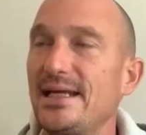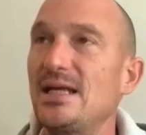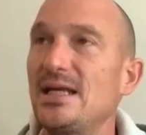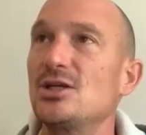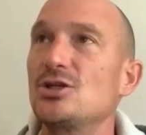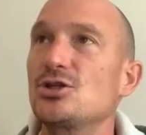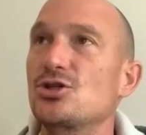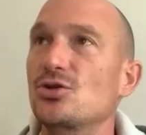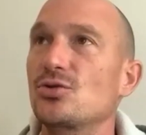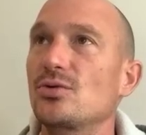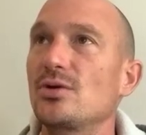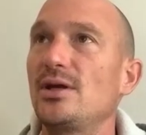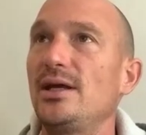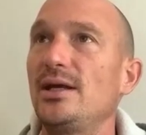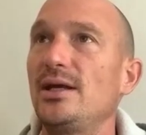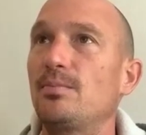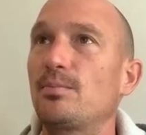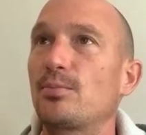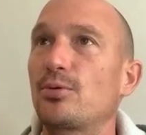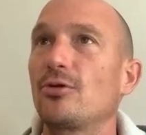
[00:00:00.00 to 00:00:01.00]

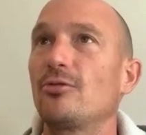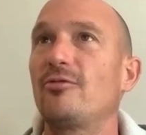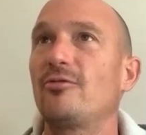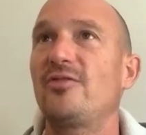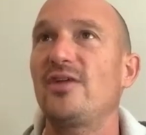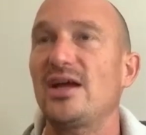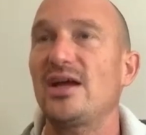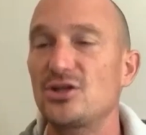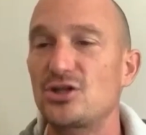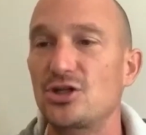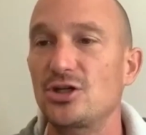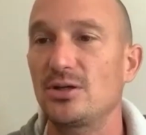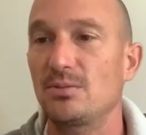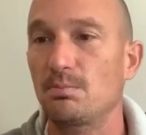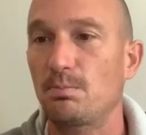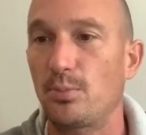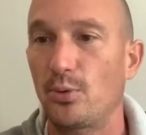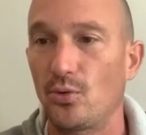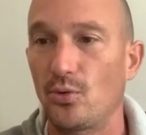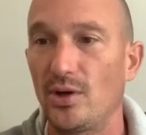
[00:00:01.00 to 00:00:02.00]
injury
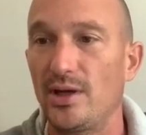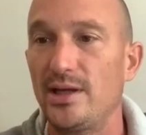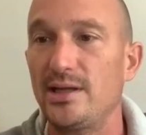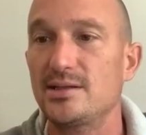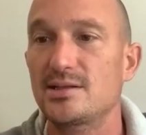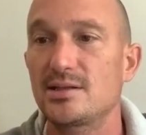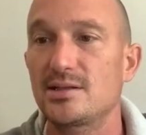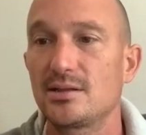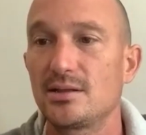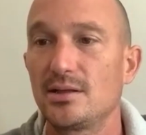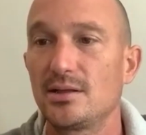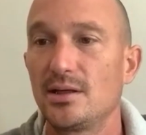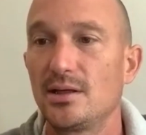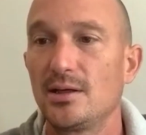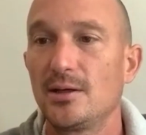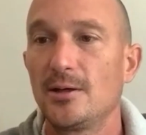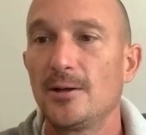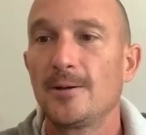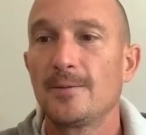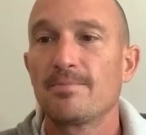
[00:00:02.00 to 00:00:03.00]
prevention point,
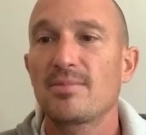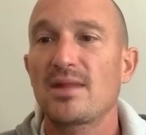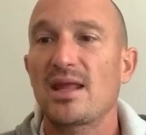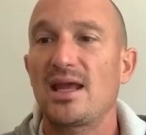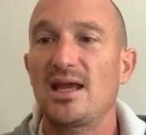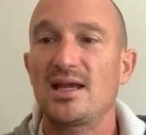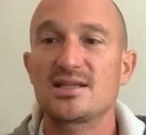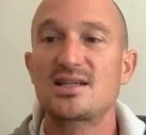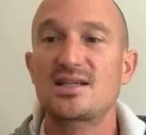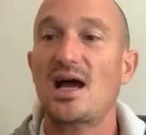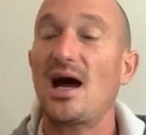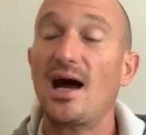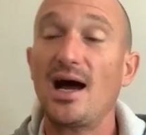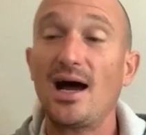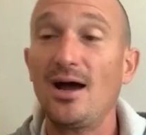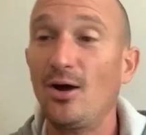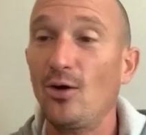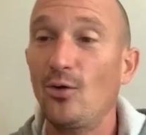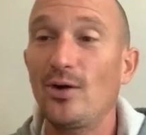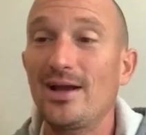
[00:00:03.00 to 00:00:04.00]
is
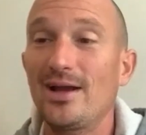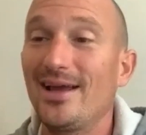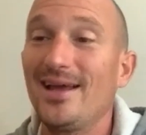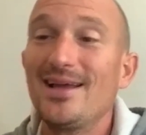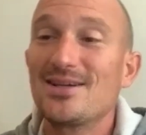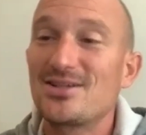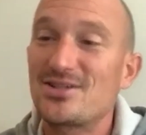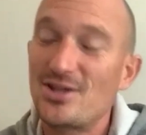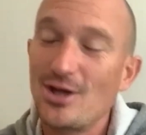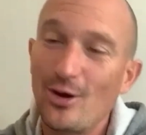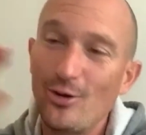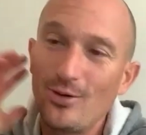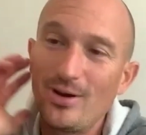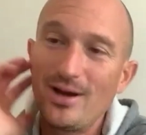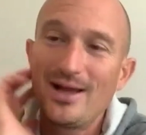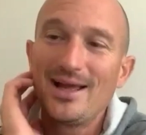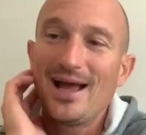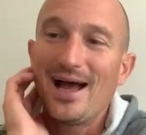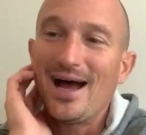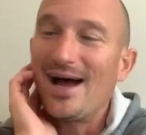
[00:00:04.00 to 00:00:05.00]
so
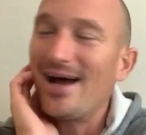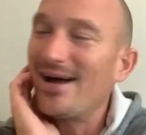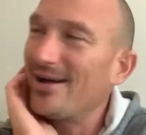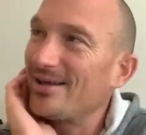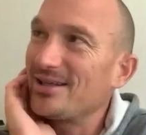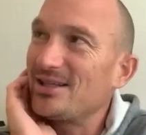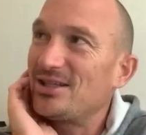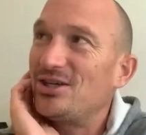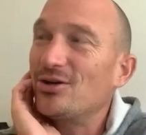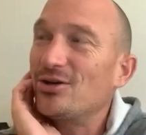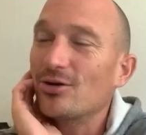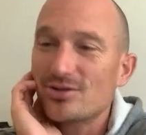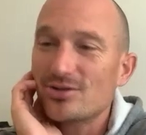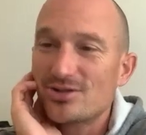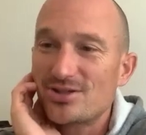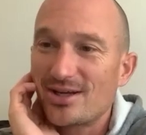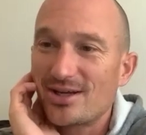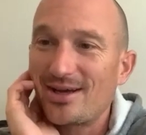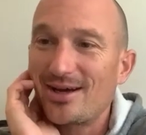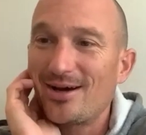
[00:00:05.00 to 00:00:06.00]

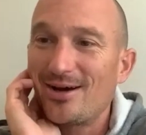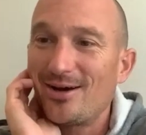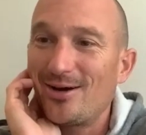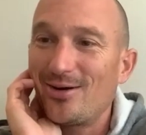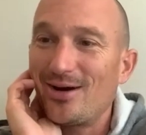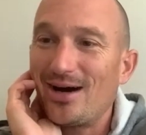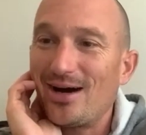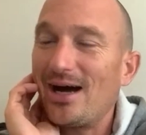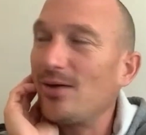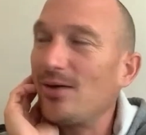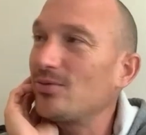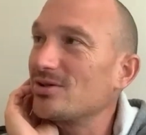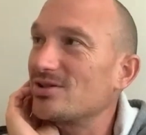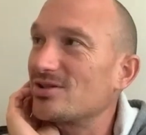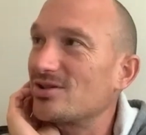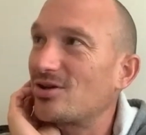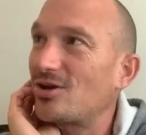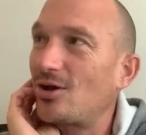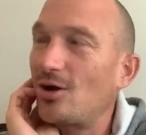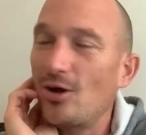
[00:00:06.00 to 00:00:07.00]
years ago, I
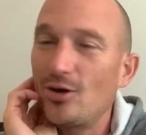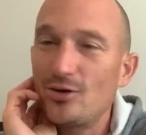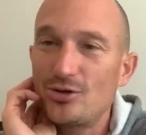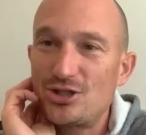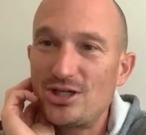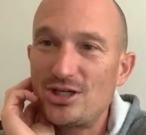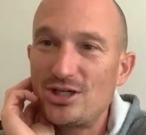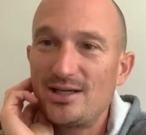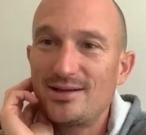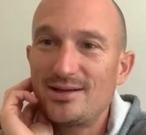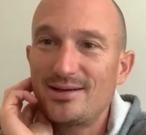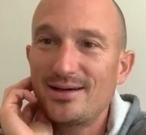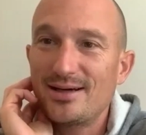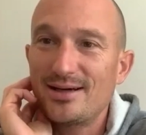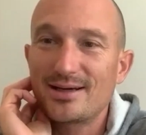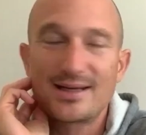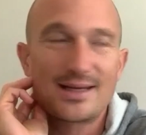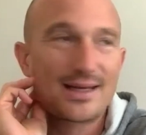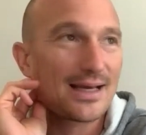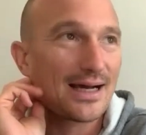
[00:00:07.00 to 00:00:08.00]
was coaching
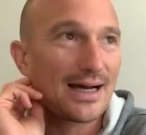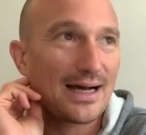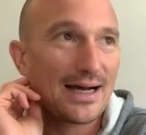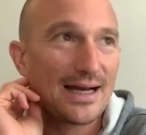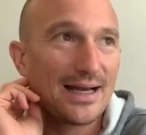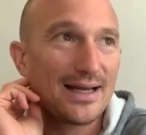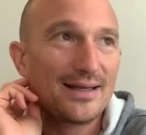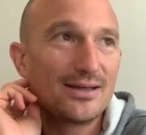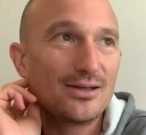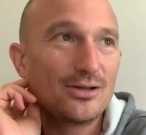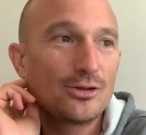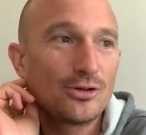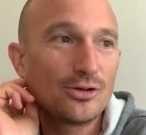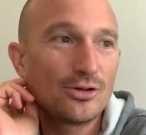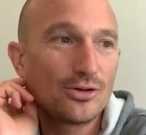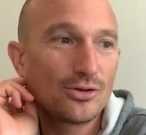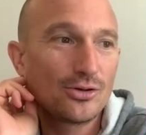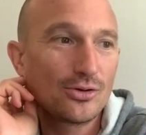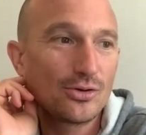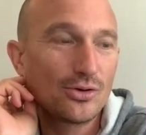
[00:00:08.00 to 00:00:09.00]
a guy
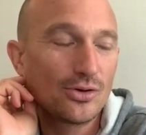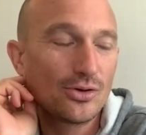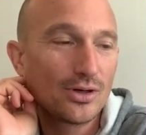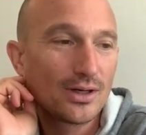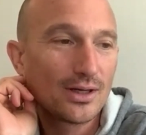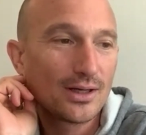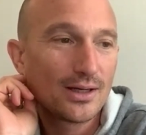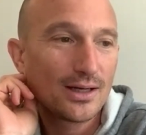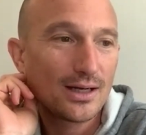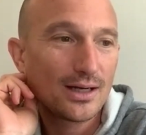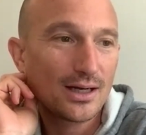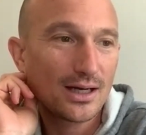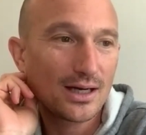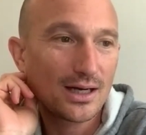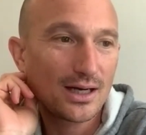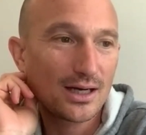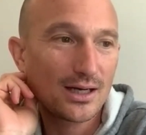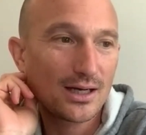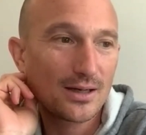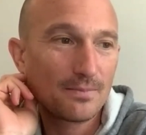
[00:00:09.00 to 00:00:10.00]
who
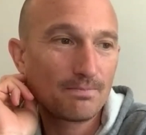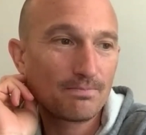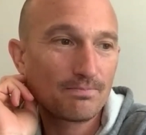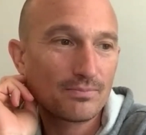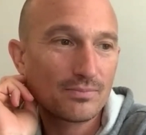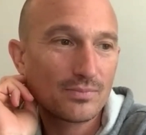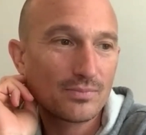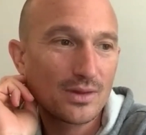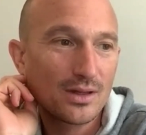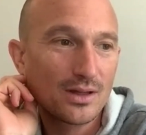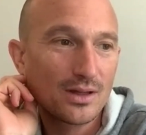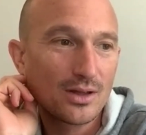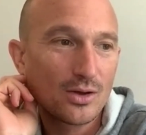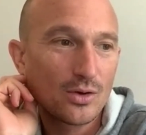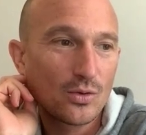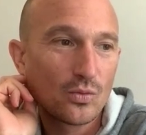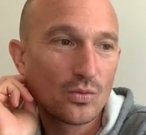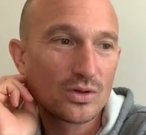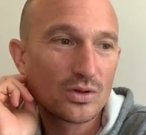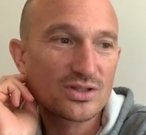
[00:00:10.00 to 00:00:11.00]

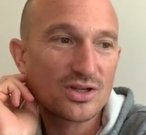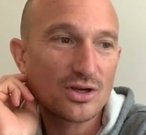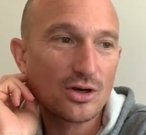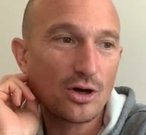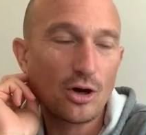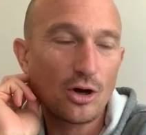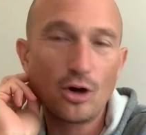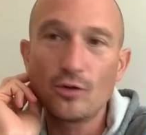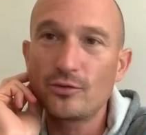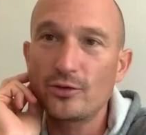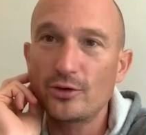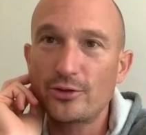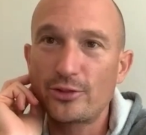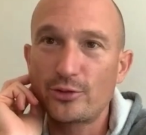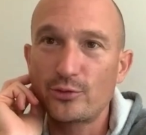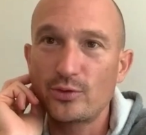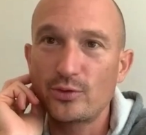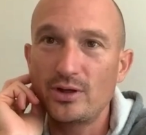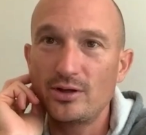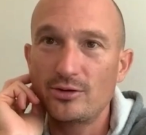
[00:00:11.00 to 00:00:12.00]
was over
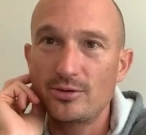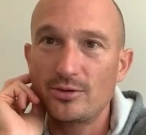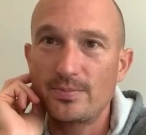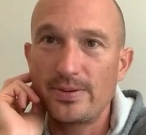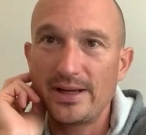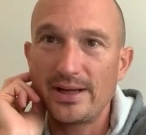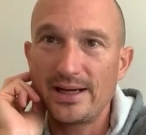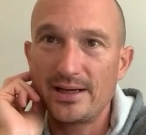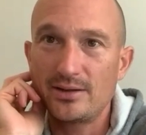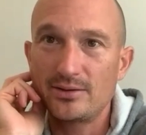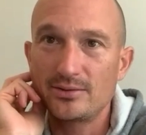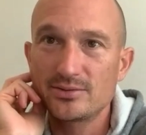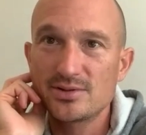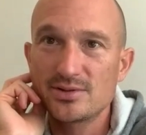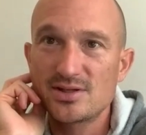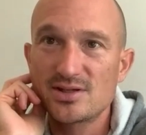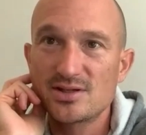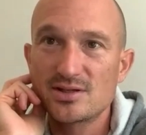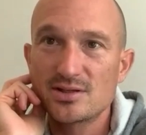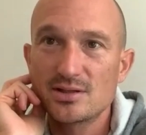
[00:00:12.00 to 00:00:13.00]
300
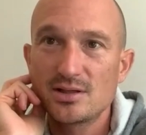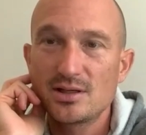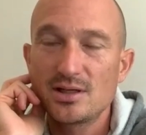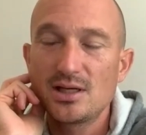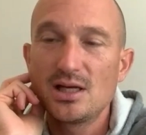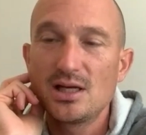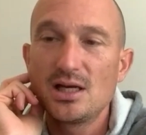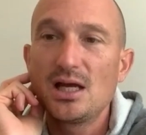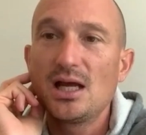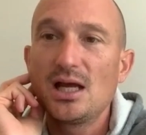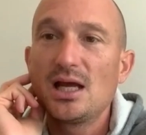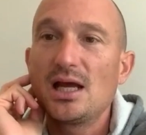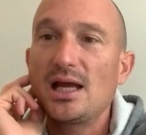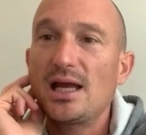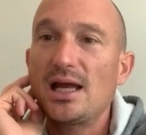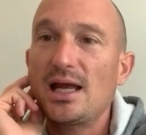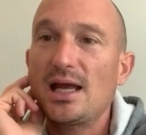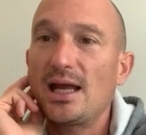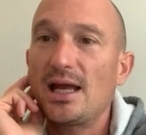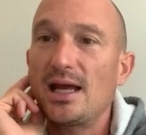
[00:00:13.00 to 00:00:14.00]
pounds,
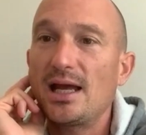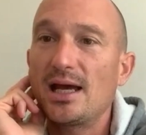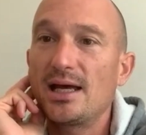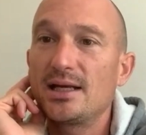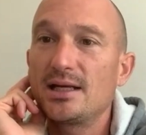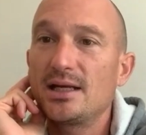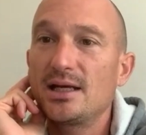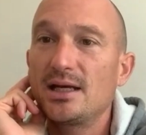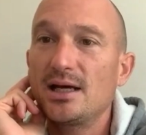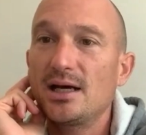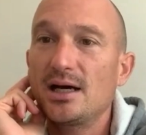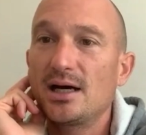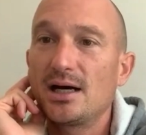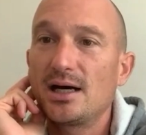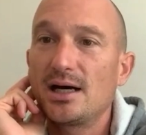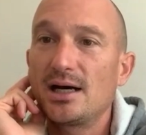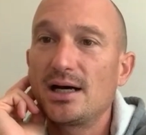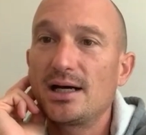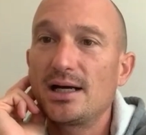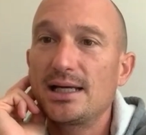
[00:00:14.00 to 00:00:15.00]
and
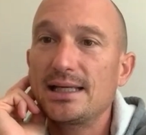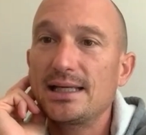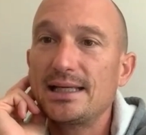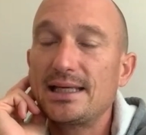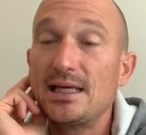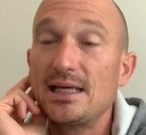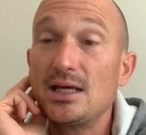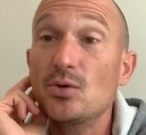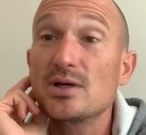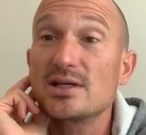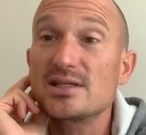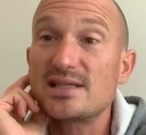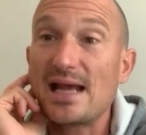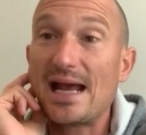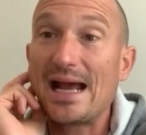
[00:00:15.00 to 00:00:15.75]
he was